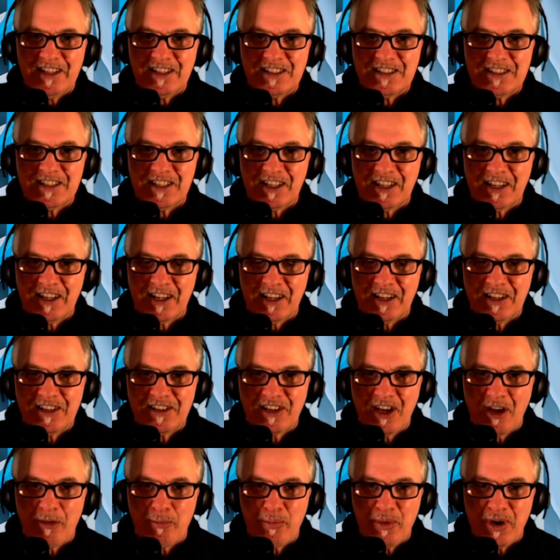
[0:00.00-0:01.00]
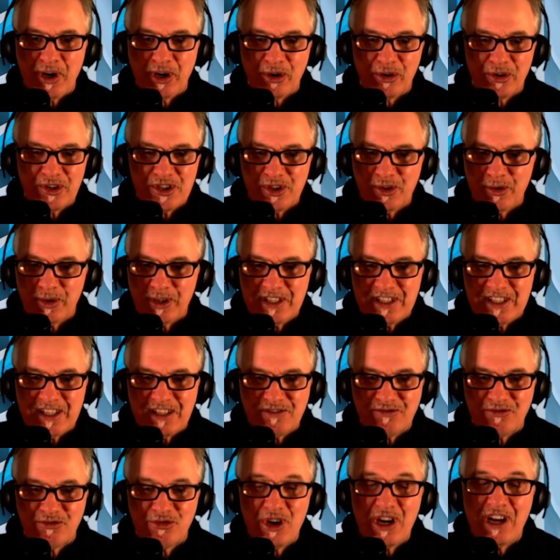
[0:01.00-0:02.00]
got bigger. So it's
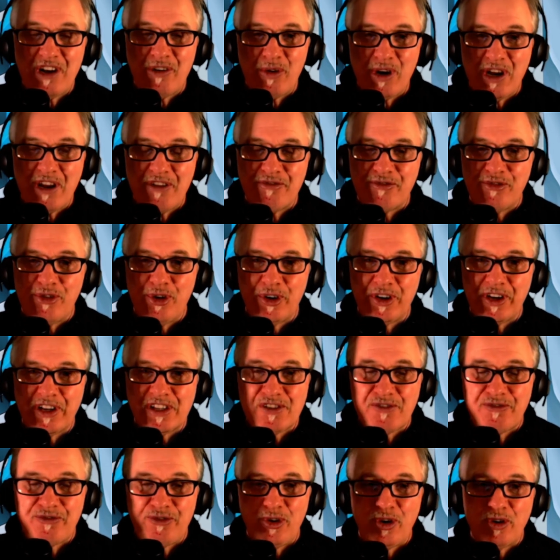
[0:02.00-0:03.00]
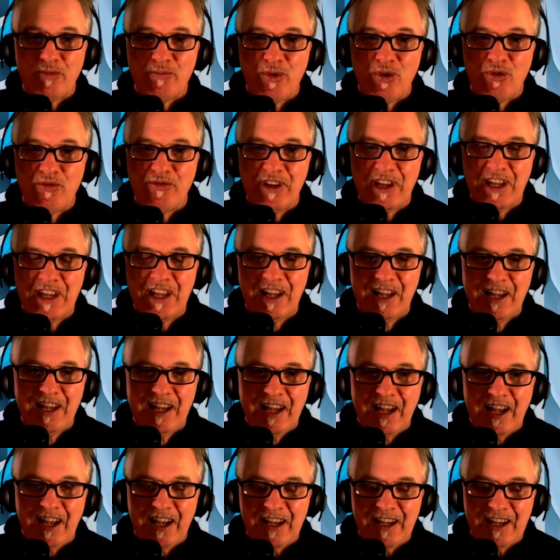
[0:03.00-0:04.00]
really, really fun. It's a fun movie.
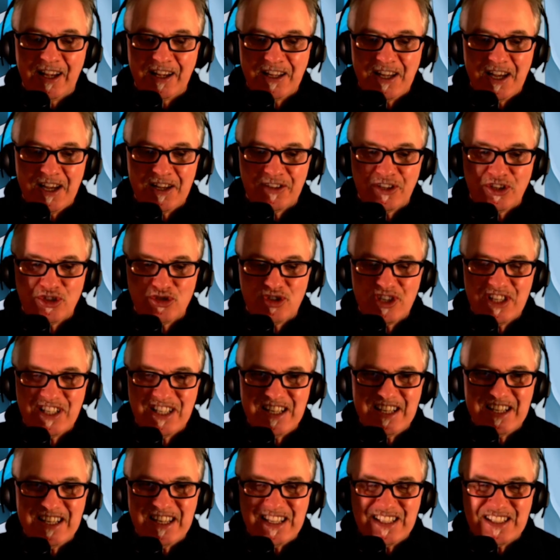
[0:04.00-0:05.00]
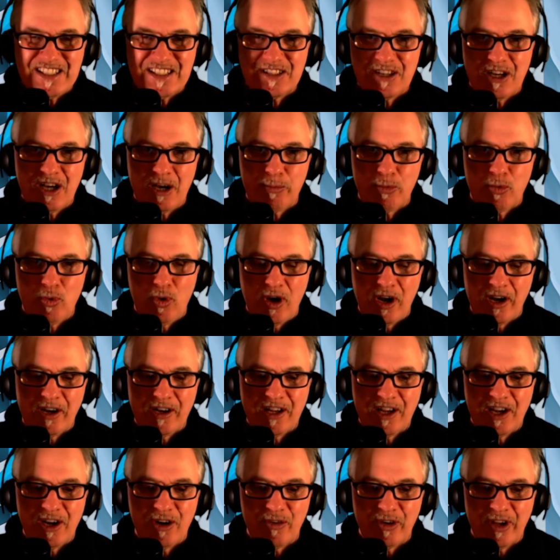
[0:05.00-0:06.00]
Again, the 3D is top quality
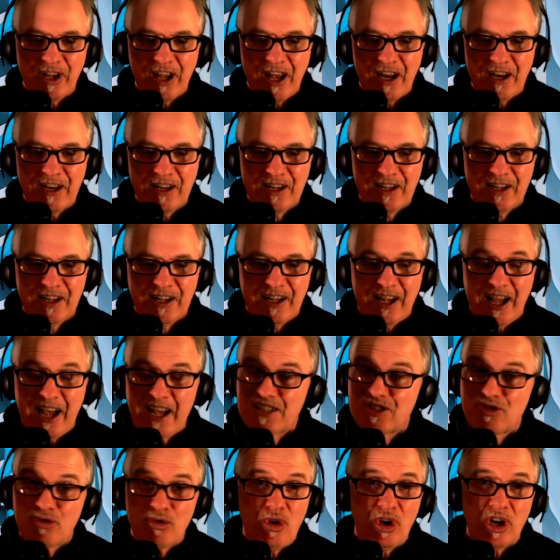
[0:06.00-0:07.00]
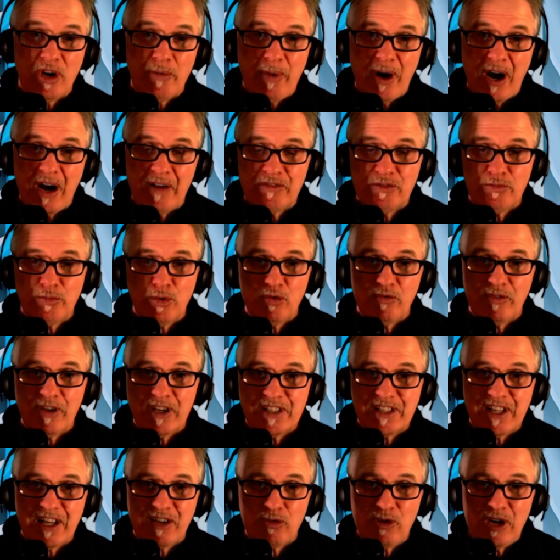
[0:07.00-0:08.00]
here again. As are all the Marvel movies.
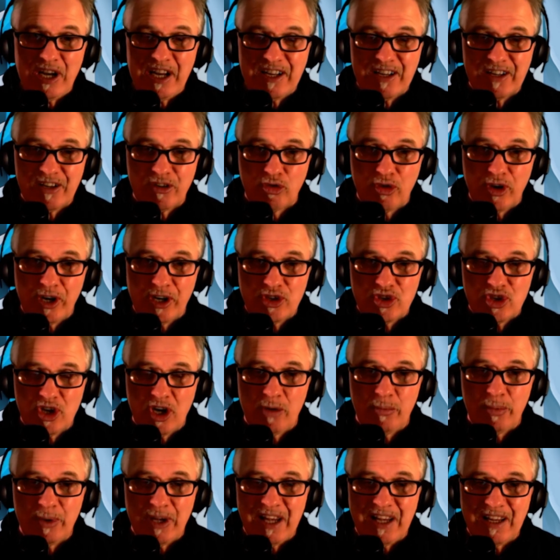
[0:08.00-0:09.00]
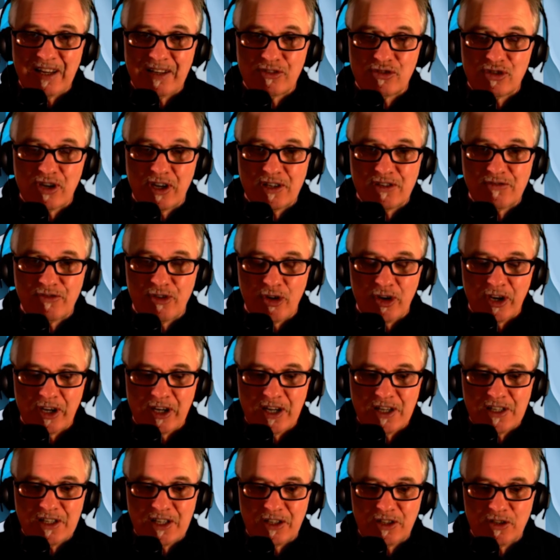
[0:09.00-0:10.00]
They really did a great job in transferring
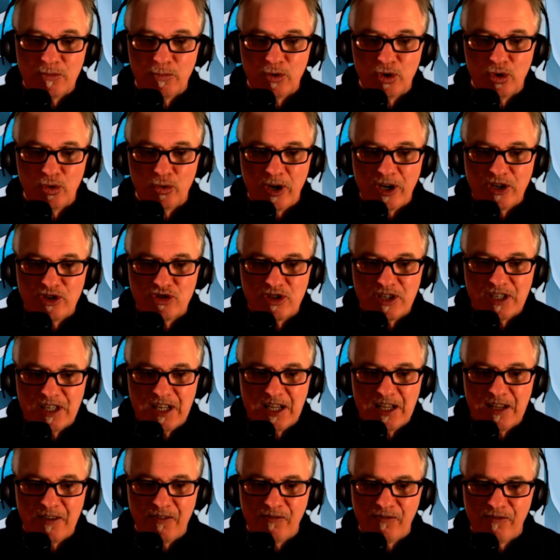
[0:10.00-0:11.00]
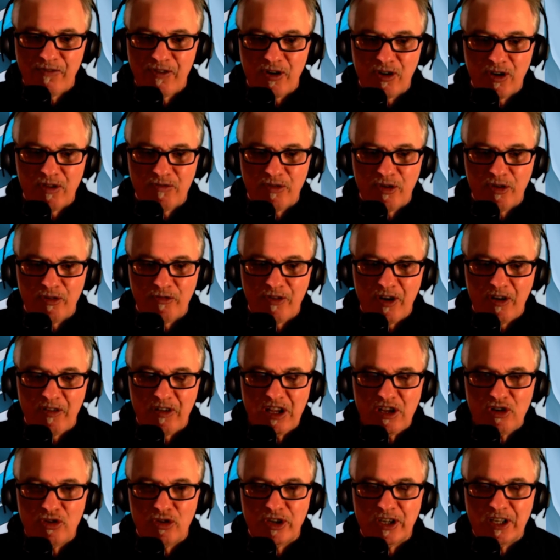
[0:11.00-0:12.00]
these onto Blu-ray 3D. Very, very, very
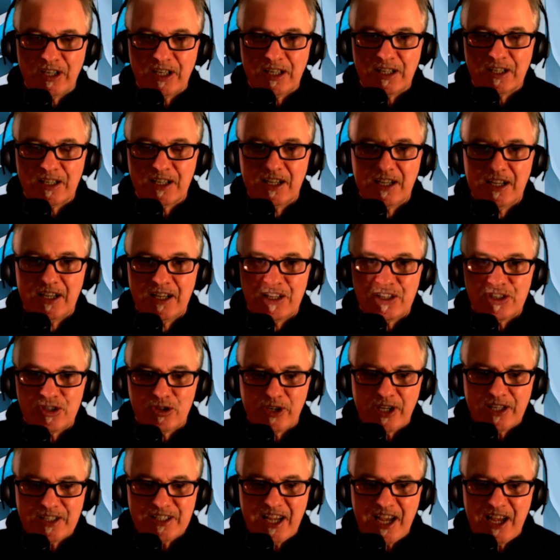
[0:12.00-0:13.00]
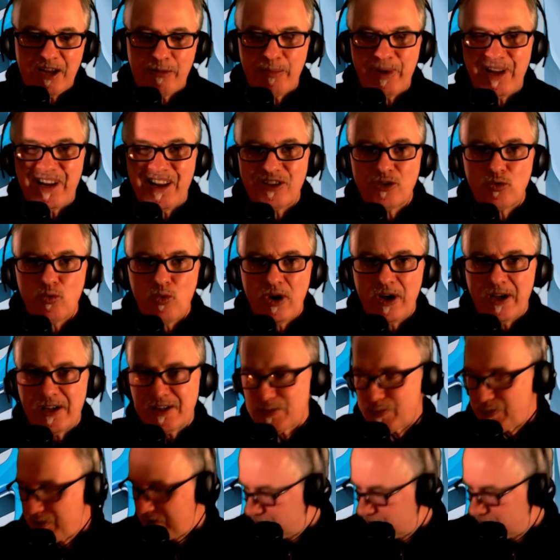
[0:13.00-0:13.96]
good indeed. So that's Ant-Man and the Wasp.